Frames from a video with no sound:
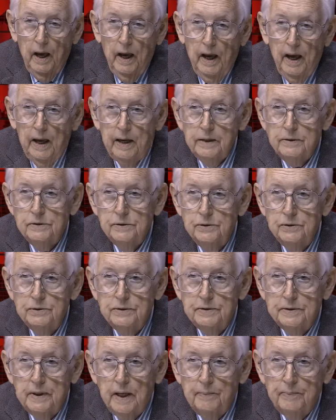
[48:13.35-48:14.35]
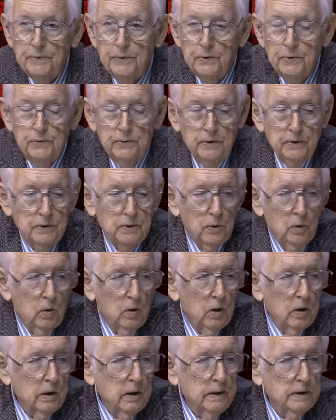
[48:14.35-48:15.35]
As you step through the
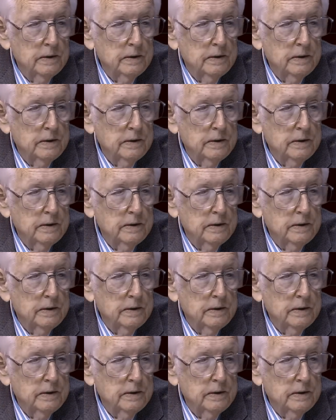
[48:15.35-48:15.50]
door,